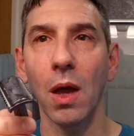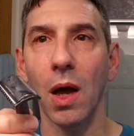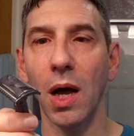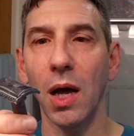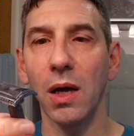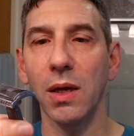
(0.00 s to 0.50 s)

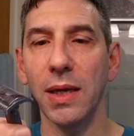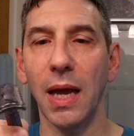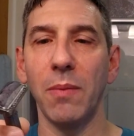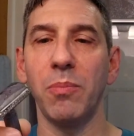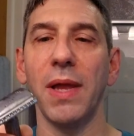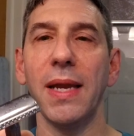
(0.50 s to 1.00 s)
Uh,
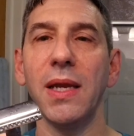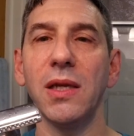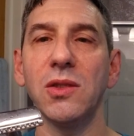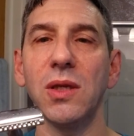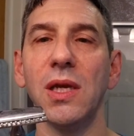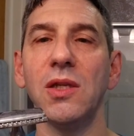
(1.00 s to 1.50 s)
yeah, plating
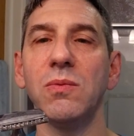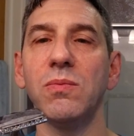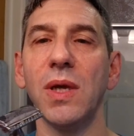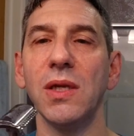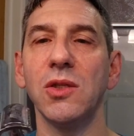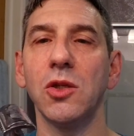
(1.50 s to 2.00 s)
is is
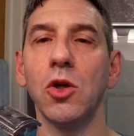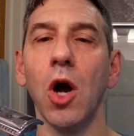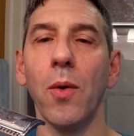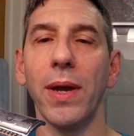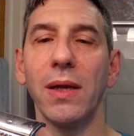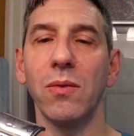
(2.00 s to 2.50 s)
is
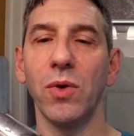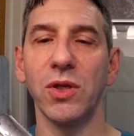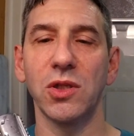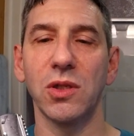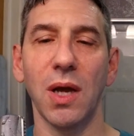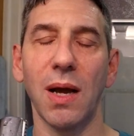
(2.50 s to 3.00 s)
going,
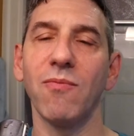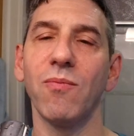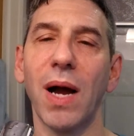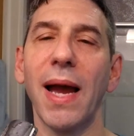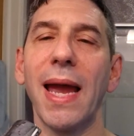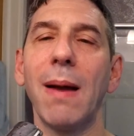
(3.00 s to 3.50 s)
which
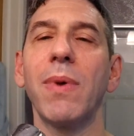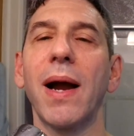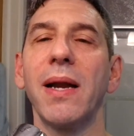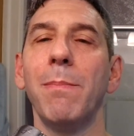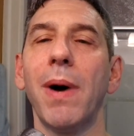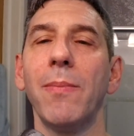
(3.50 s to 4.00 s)
um, I am
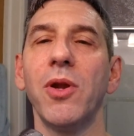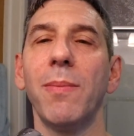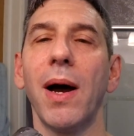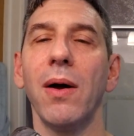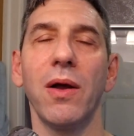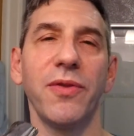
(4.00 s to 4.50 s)
kind of bummed about.